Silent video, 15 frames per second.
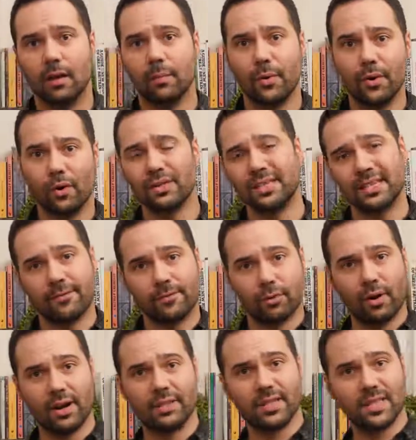but not to give
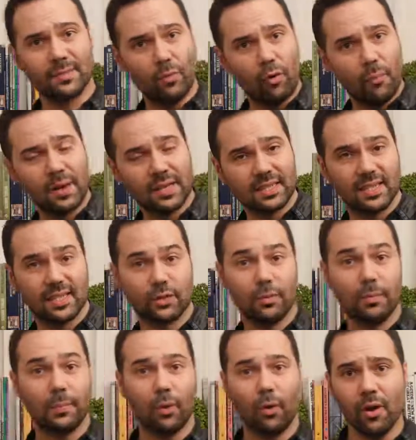credit to small businesses to
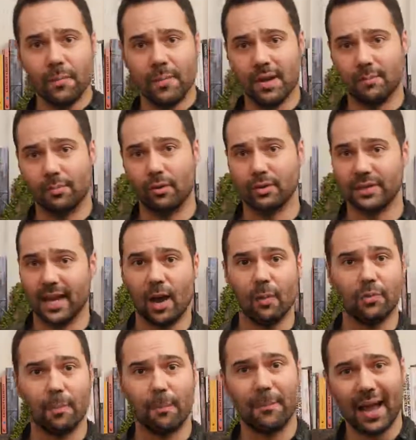employ people or to help
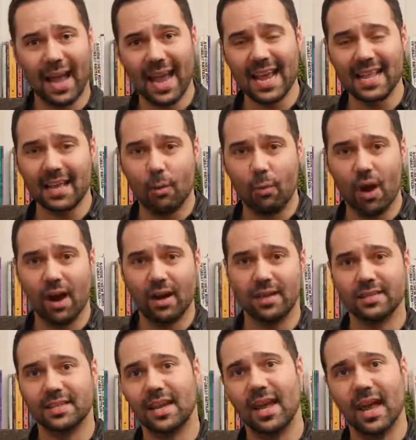them pay their
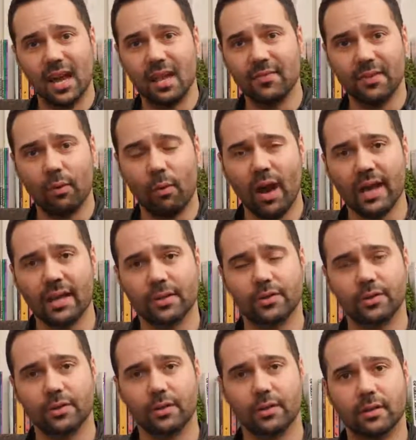workers a living
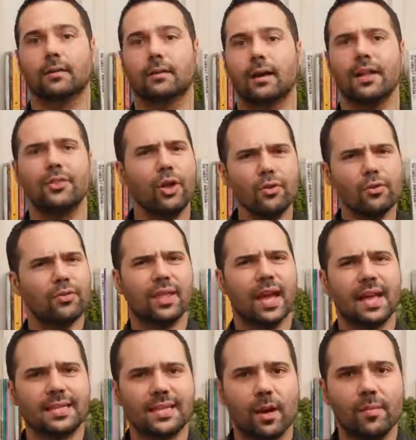wage. And don't you
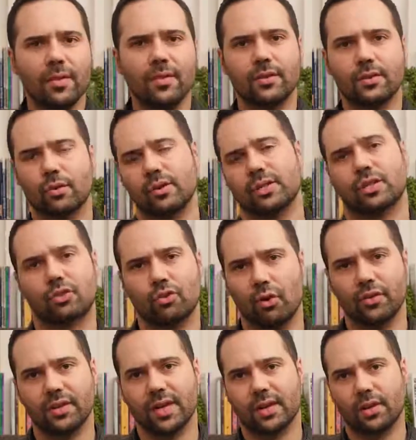dare tell me that the Tories are strong
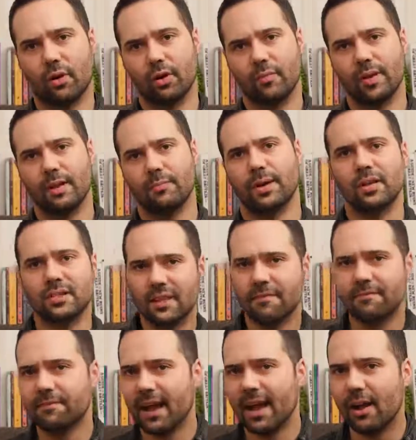on the economy, because they've
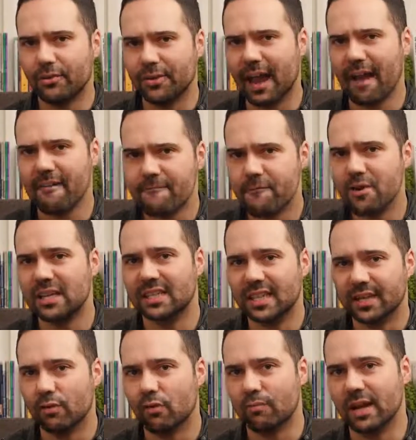failed in every
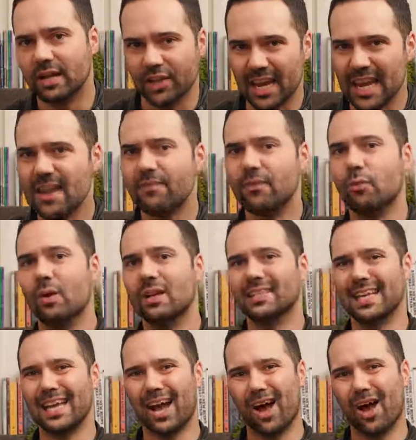single measure, even the ones
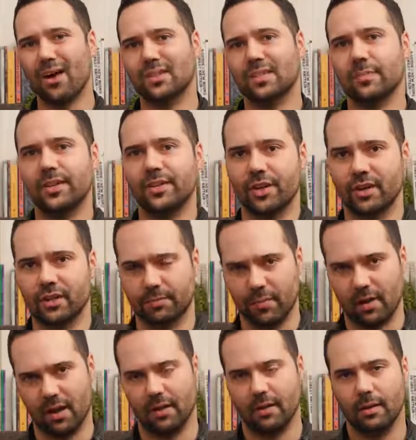they asked to be judged
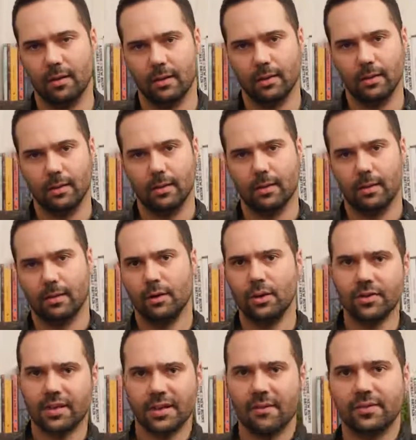by. Look
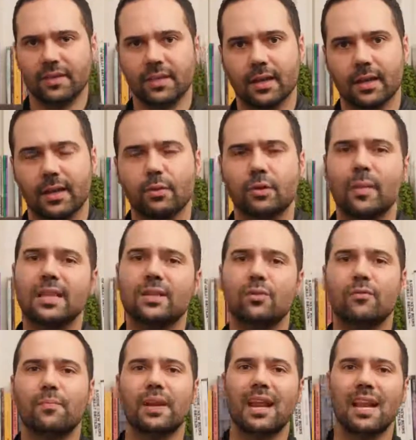at the deficit. It was meant to
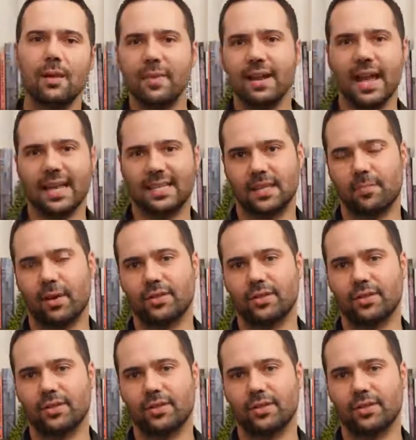have been eliminated by